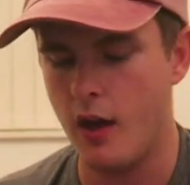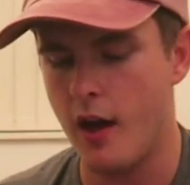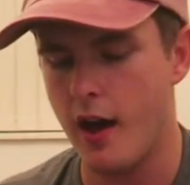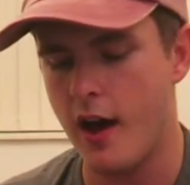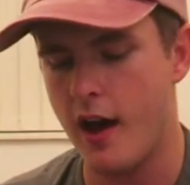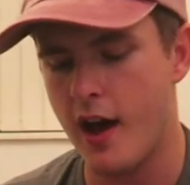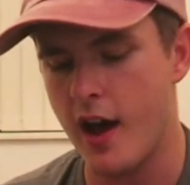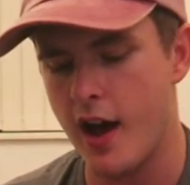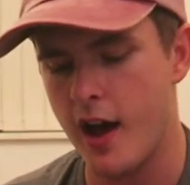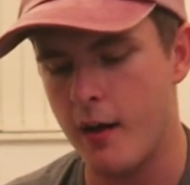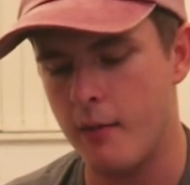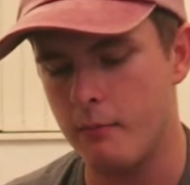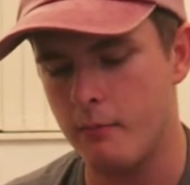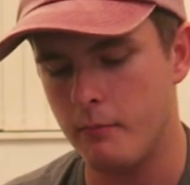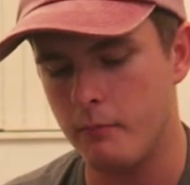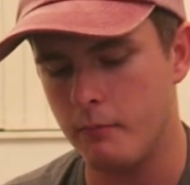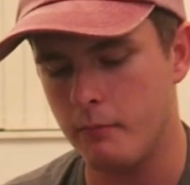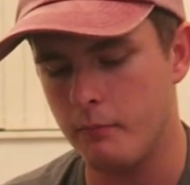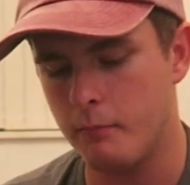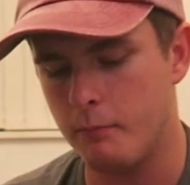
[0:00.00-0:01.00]

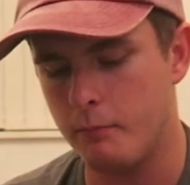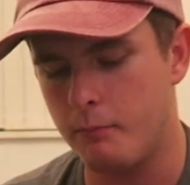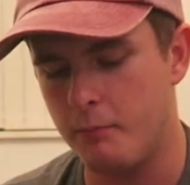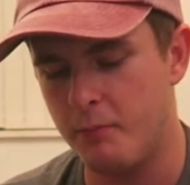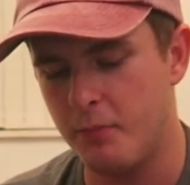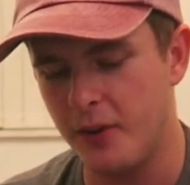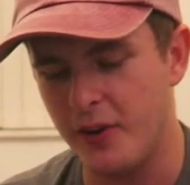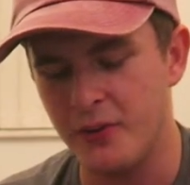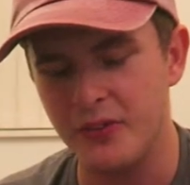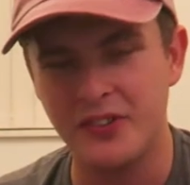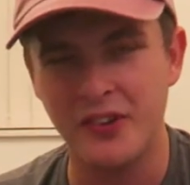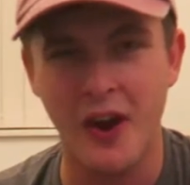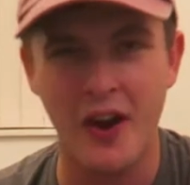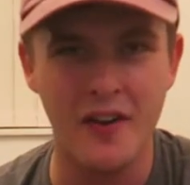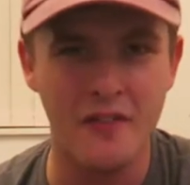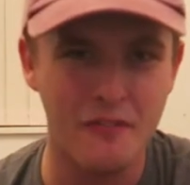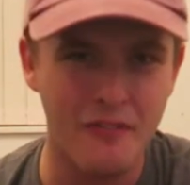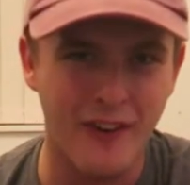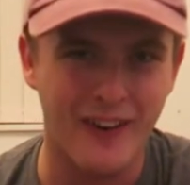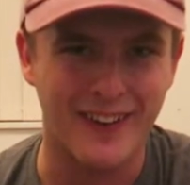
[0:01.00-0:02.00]
Um, but it was
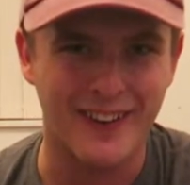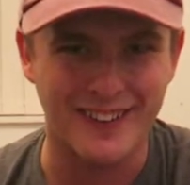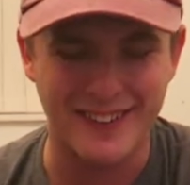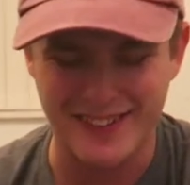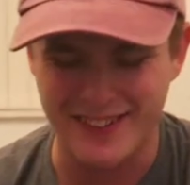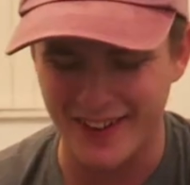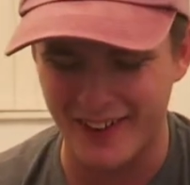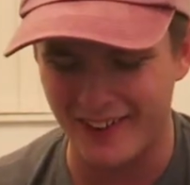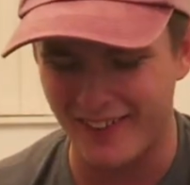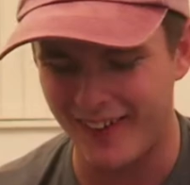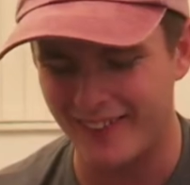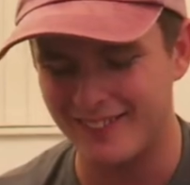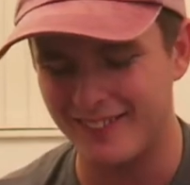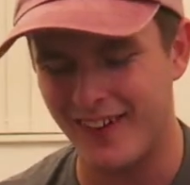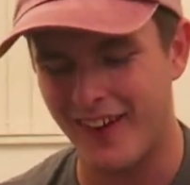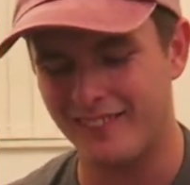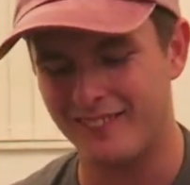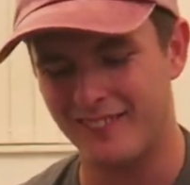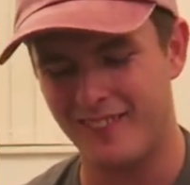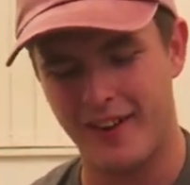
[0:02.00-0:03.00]
kind of fun. So I'm
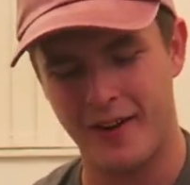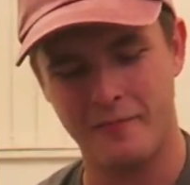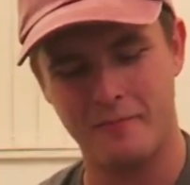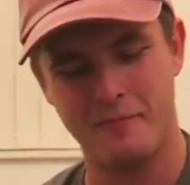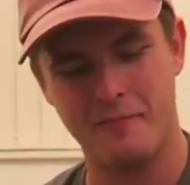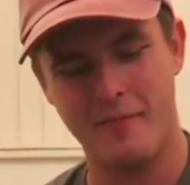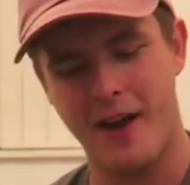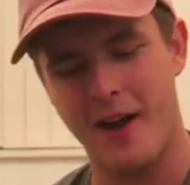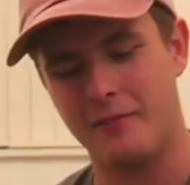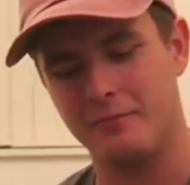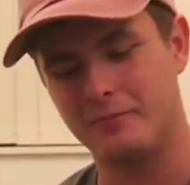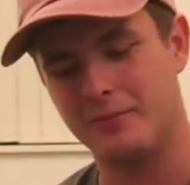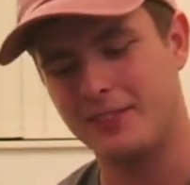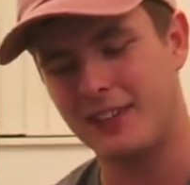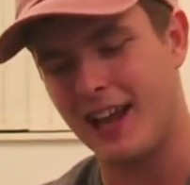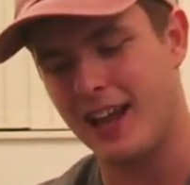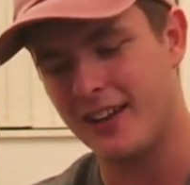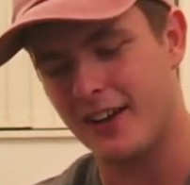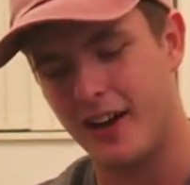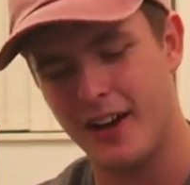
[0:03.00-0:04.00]
um, I'm I'm I'm
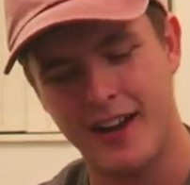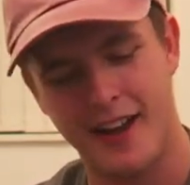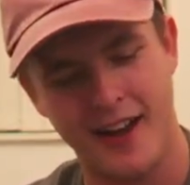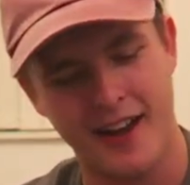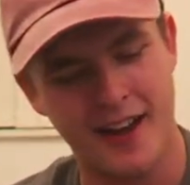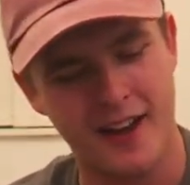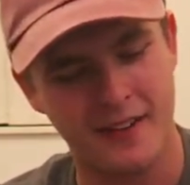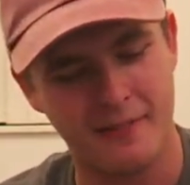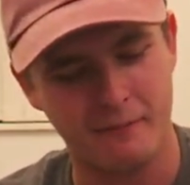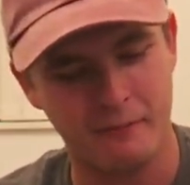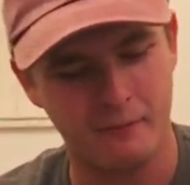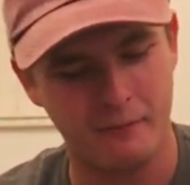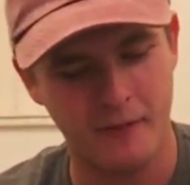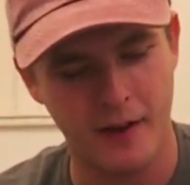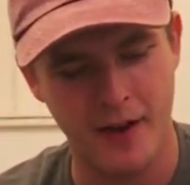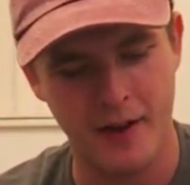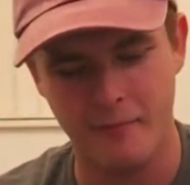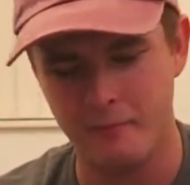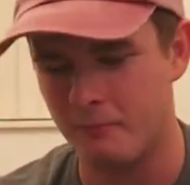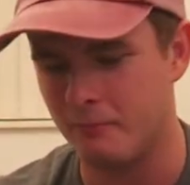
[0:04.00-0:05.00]
glad I uh,
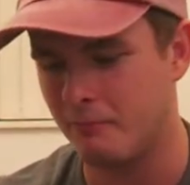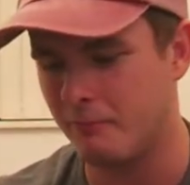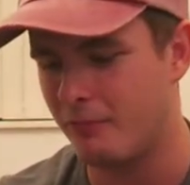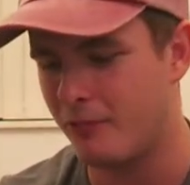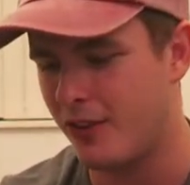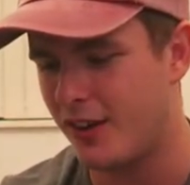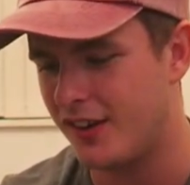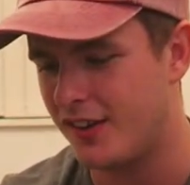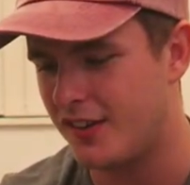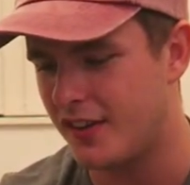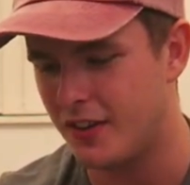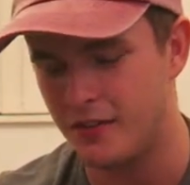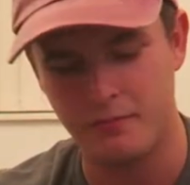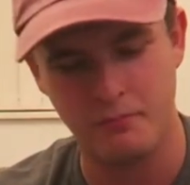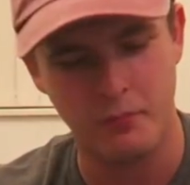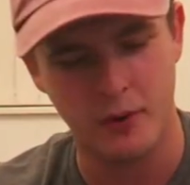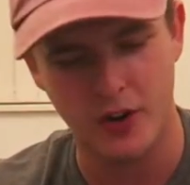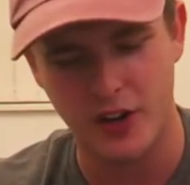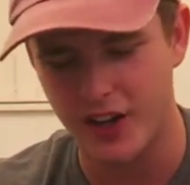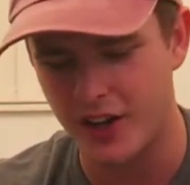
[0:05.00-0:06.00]
um,
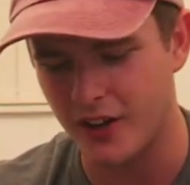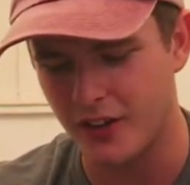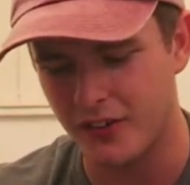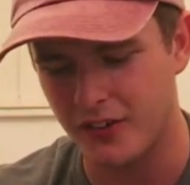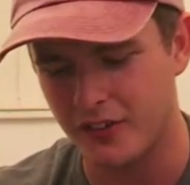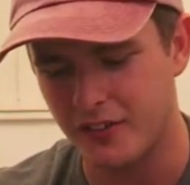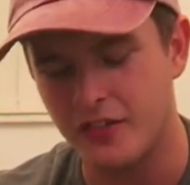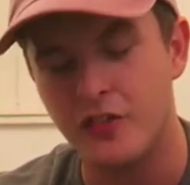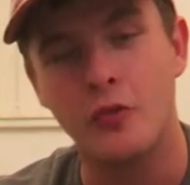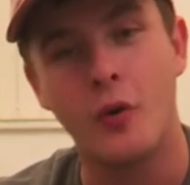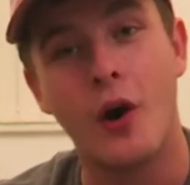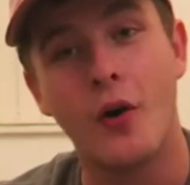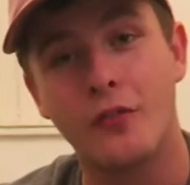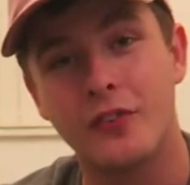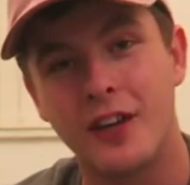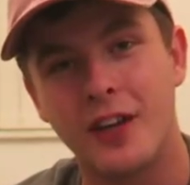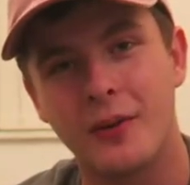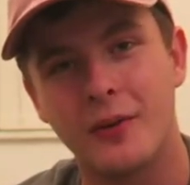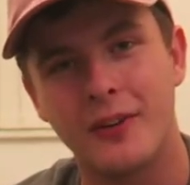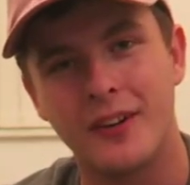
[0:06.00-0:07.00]
wasted money on
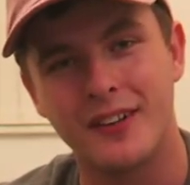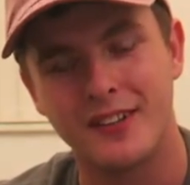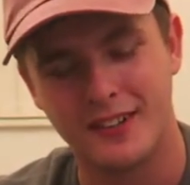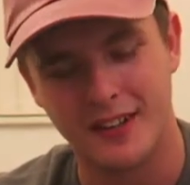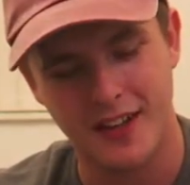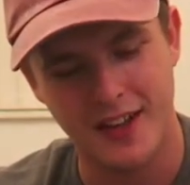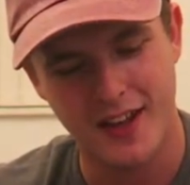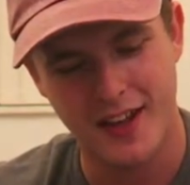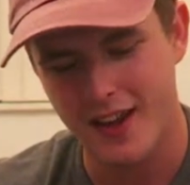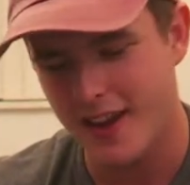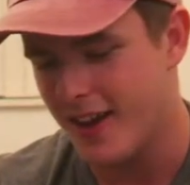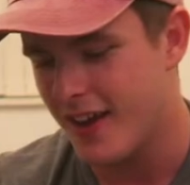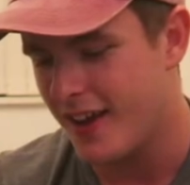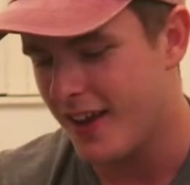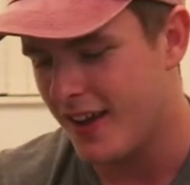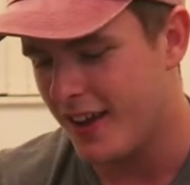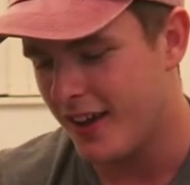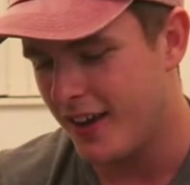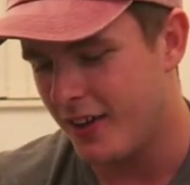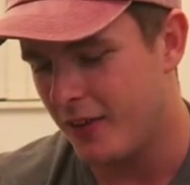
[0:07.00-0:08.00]
12 kiwis
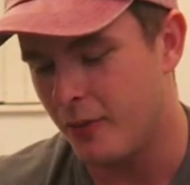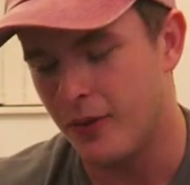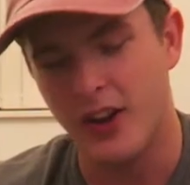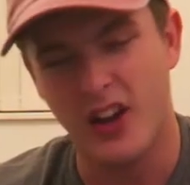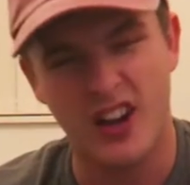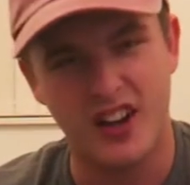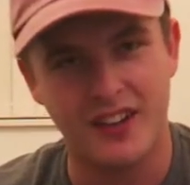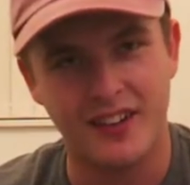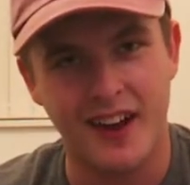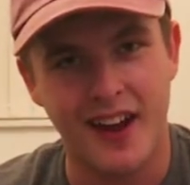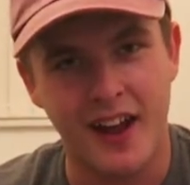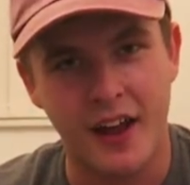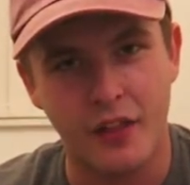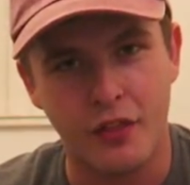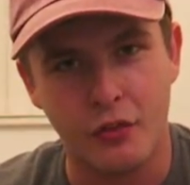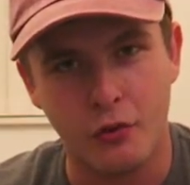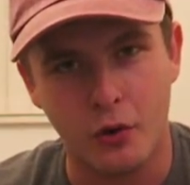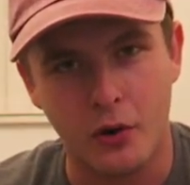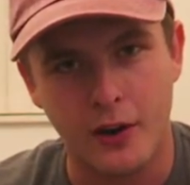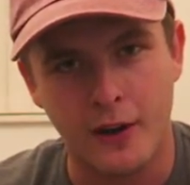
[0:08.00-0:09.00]
when I ate
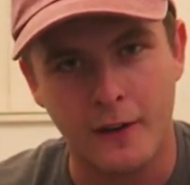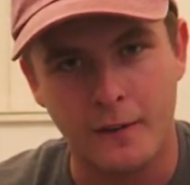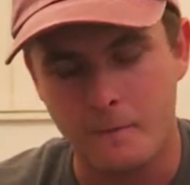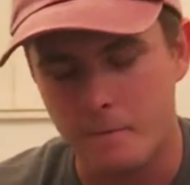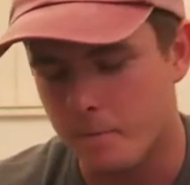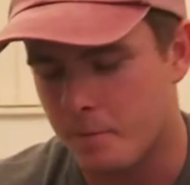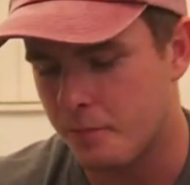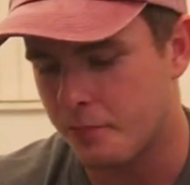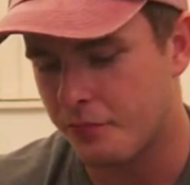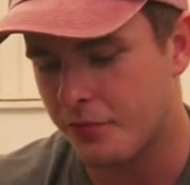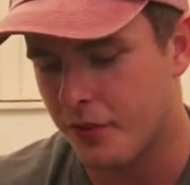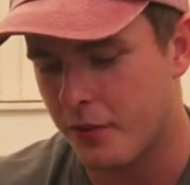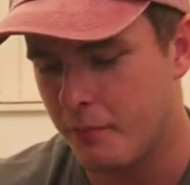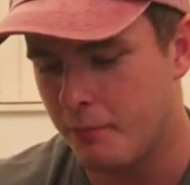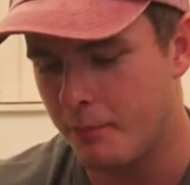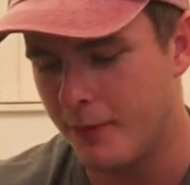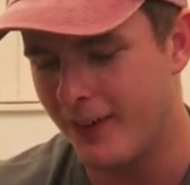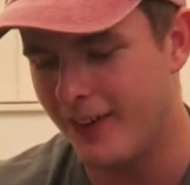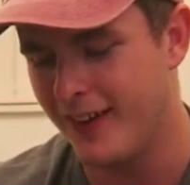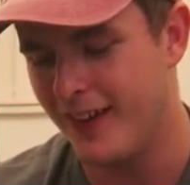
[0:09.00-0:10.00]
three.
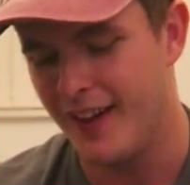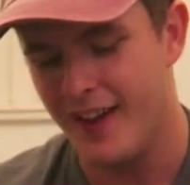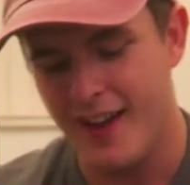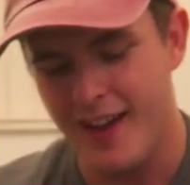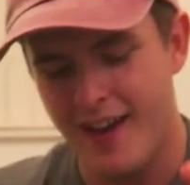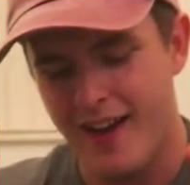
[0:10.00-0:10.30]
But